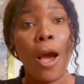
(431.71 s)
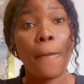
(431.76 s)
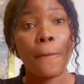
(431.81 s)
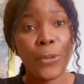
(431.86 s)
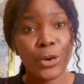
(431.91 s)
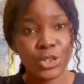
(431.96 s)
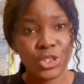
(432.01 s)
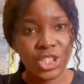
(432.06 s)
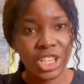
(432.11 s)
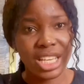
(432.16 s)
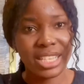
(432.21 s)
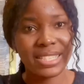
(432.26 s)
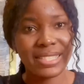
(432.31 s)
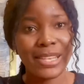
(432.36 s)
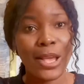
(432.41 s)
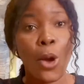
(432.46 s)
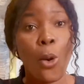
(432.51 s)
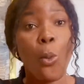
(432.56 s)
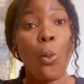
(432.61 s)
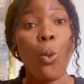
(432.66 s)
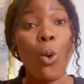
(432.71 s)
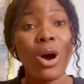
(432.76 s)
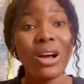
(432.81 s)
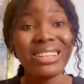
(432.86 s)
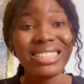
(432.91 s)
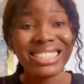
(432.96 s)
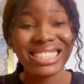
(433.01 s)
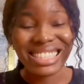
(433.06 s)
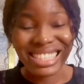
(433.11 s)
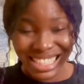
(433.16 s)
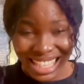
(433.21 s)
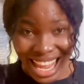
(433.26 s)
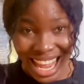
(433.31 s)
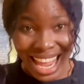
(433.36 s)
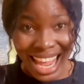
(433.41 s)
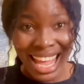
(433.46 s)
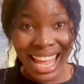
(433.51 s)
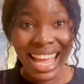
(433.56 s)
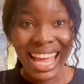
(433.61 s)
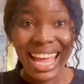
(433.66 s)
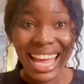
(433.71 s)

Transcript: purchase one day